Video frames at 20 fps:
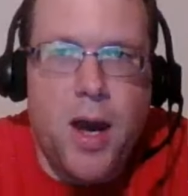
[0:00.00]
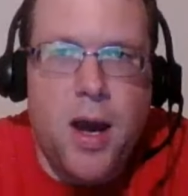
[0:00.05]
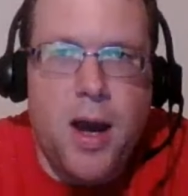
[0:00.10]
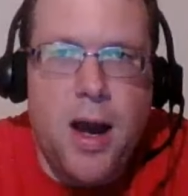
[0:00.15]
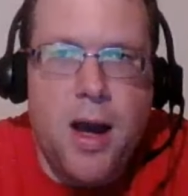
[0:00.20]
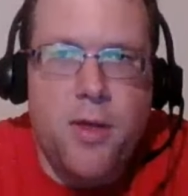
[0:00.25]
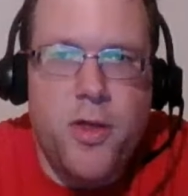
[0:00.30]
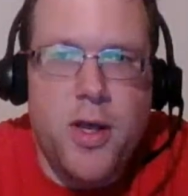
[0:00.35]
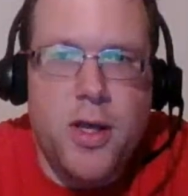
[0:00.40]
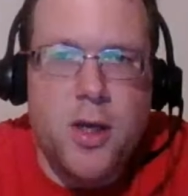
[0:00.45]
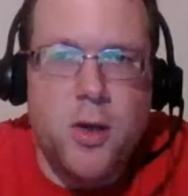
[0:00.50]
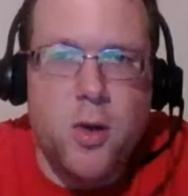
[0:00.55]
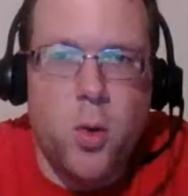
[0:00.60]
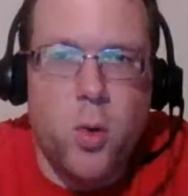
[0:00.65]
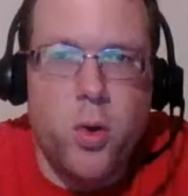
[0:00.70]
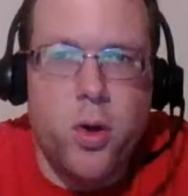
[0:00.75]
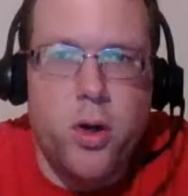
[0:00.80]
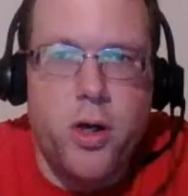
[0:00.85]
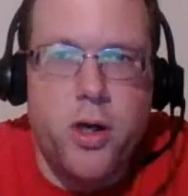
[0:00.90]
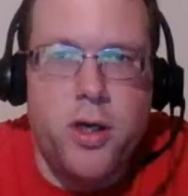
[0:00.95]
I think
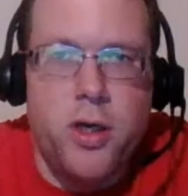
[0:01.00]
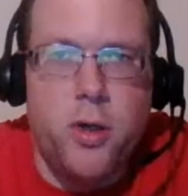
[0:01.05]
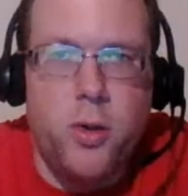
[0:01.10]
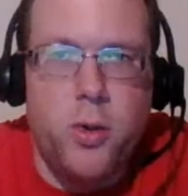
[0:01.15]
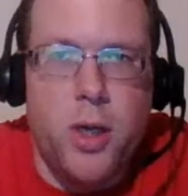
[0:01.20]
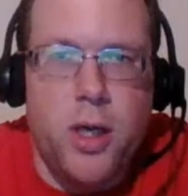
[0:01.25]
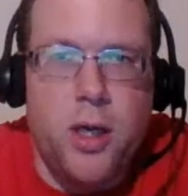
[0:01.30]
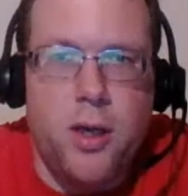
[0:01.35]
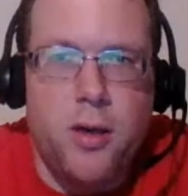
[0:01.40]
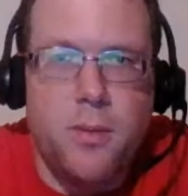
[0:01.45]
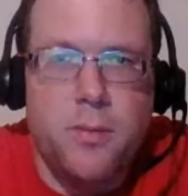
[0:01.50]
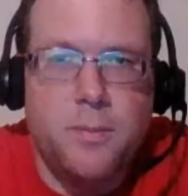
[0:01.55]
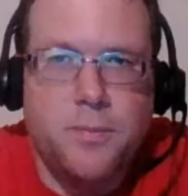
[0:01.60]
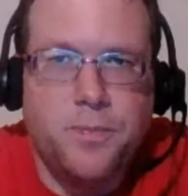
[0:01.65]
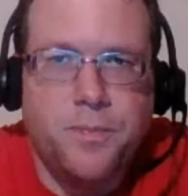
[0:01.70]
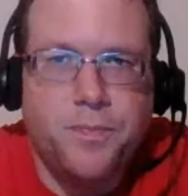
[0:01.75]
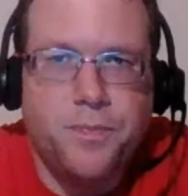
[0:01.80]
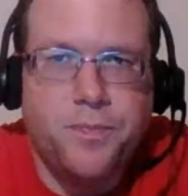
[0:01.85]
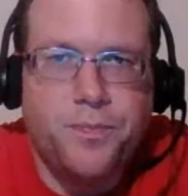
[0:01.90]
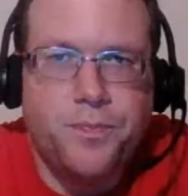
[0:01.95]
in order to do it,
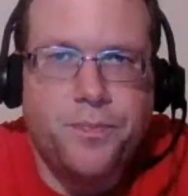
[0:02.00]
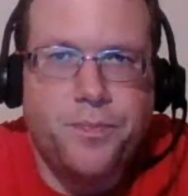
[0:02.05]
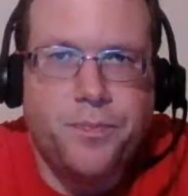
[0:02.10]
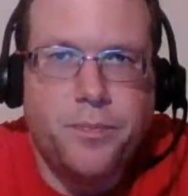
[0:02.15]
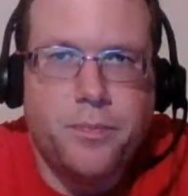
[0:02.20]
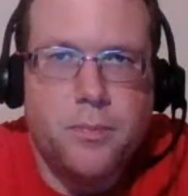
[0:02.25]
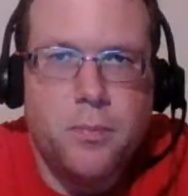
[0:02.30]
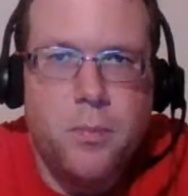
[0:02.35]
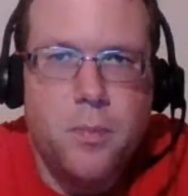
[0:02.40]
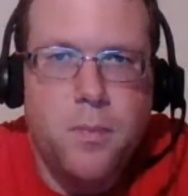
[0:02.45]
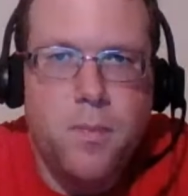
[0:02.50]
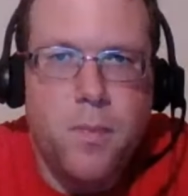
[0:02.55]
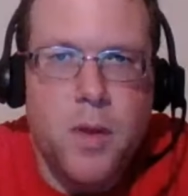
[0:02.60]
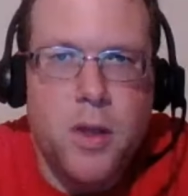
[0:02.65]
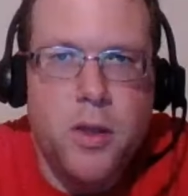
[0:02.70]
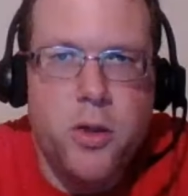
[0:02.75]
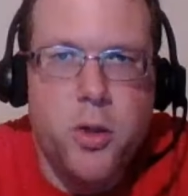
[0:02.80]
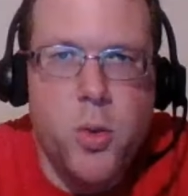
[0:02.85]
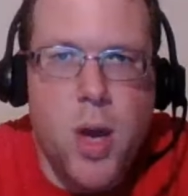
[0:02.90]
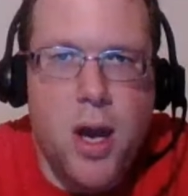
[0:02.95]

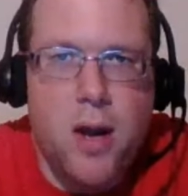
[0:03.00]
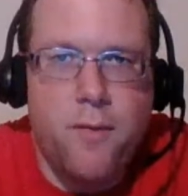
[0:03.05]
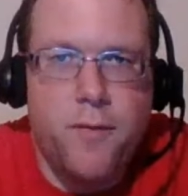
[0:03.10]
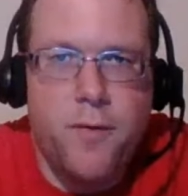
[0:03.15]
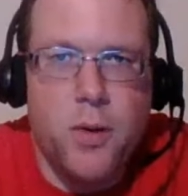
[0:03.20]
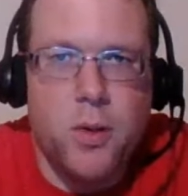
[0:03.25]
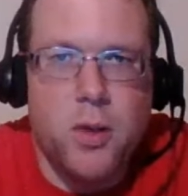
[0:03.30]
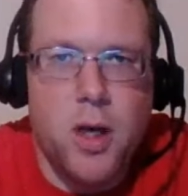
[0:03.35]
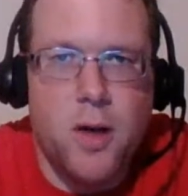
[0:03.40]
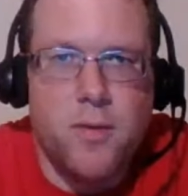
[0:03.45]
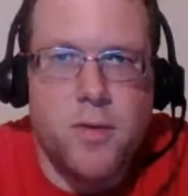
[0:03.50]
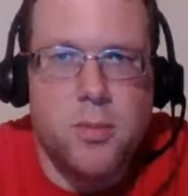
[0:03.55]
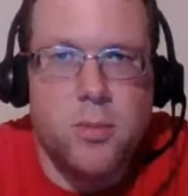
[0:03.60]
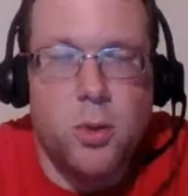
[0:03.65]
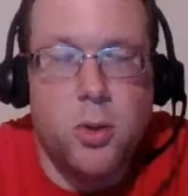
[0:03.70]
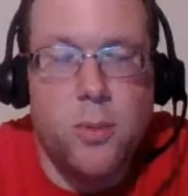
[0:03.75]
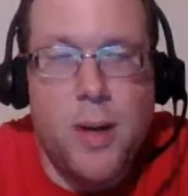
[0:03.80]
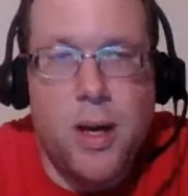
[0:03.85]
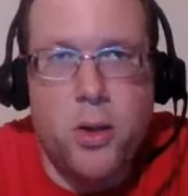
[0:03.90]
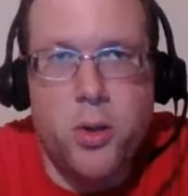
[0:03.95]
you got to feel
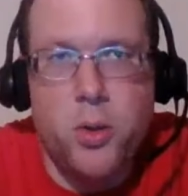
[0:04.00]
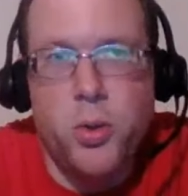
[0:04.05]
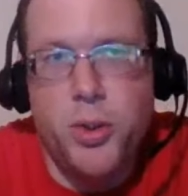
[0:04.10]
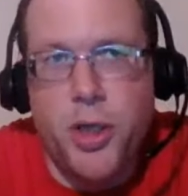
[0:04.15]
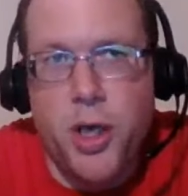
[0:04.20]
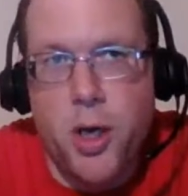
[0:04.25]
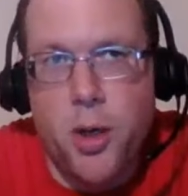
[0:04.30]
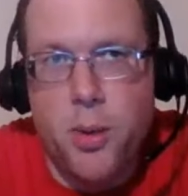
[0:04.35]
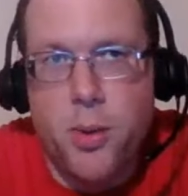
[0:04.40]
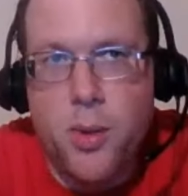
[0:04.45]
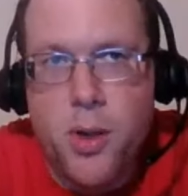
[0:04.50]
comfortable about Julio.